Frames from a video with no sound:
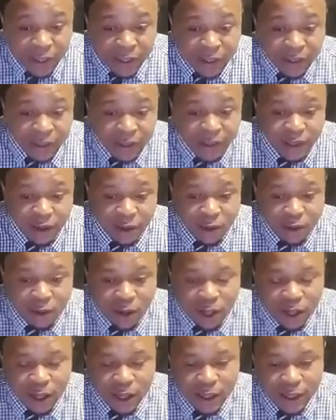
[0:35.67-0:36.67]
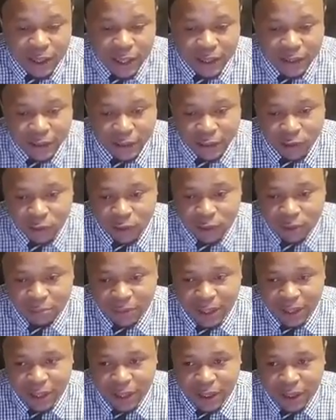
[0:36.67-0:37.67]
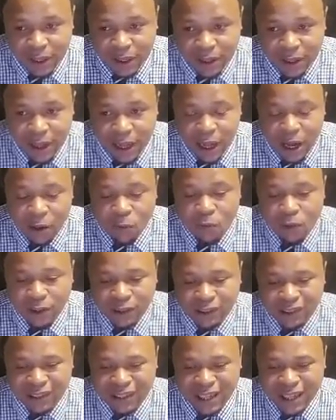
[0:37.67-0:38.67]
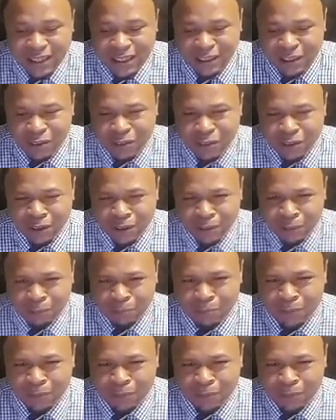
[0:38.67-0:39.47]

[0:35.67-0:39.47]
So, kind of join me. I wanted to kind of do